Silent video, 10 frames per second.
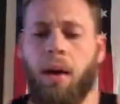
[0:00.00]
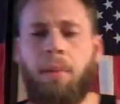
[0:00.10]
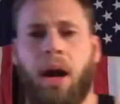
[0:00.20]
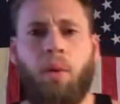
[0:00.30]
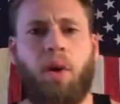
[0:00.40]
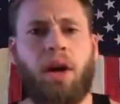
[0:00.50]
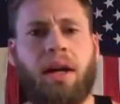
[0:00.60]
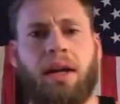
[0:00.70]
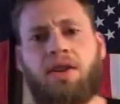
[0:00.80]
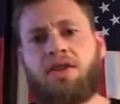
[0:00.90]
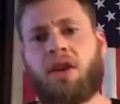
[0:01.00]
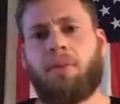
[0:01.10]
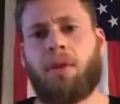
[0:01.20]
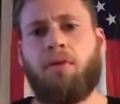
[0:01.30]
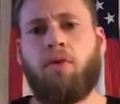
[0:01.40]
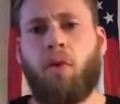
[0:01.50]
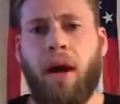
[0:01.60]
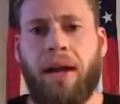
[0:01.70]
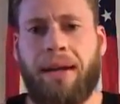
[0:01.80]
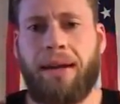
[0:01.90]
But I want to get into something before
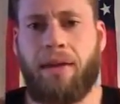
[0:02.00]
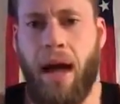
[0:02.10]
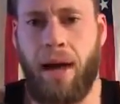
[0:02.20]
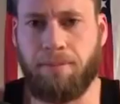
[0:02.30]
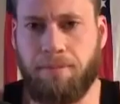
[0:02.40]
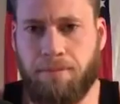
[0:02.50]
I get into that.